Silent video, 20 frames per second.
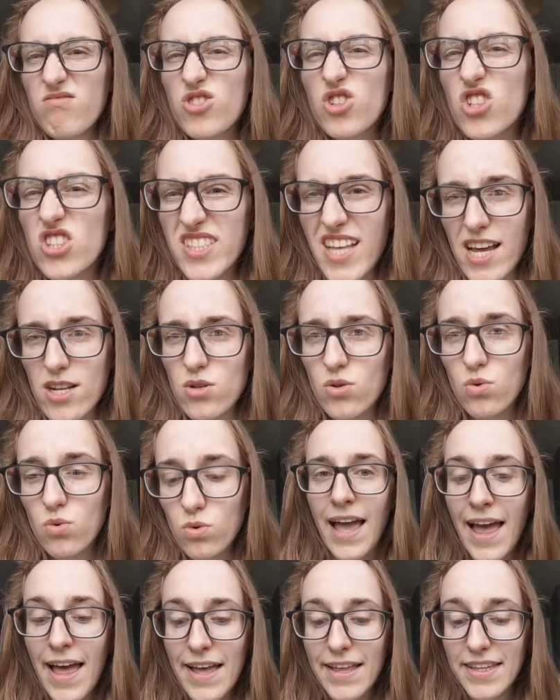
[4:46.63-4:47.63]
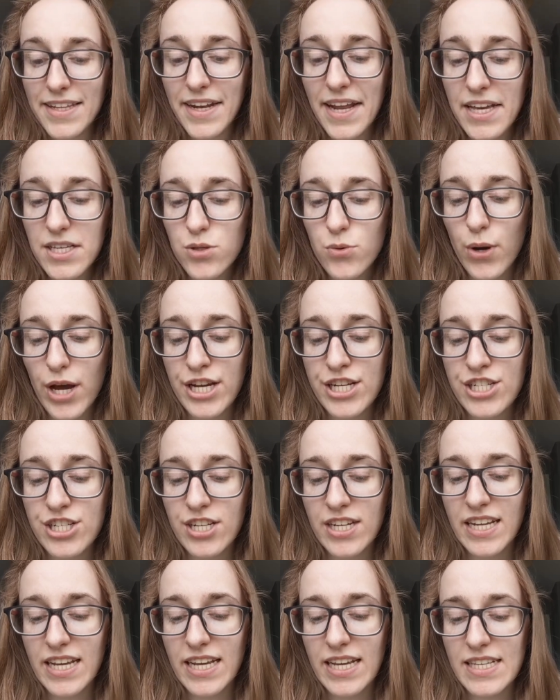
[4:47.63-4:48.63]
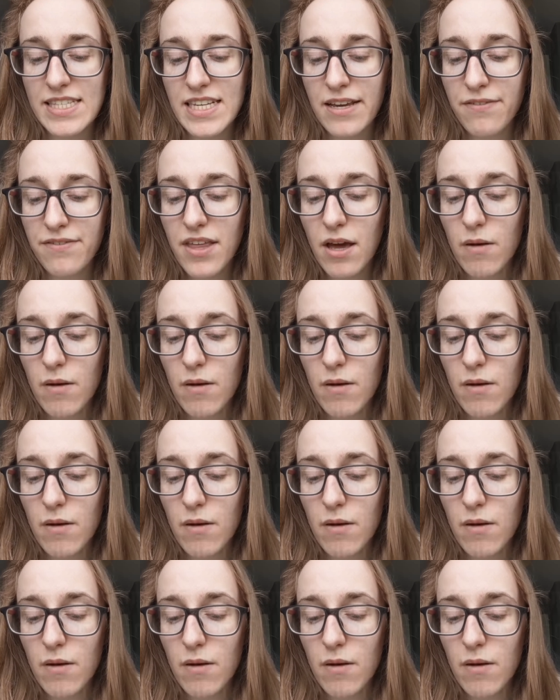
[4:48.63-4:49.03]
Just settled. The next question is, if